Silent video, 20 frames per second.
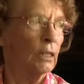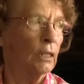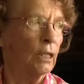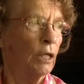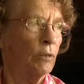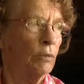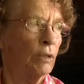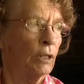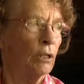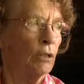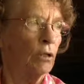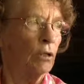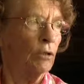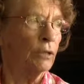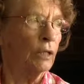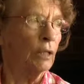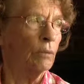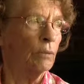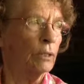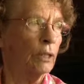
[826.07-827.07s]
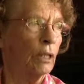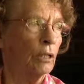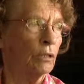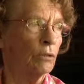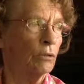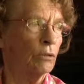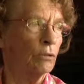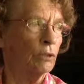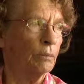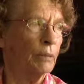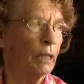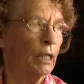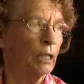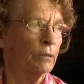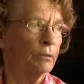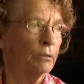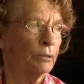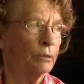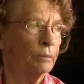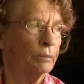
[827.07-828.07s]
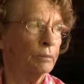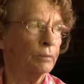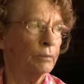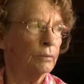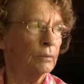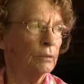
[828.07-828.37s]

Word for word: He went all day without going to the bathroom.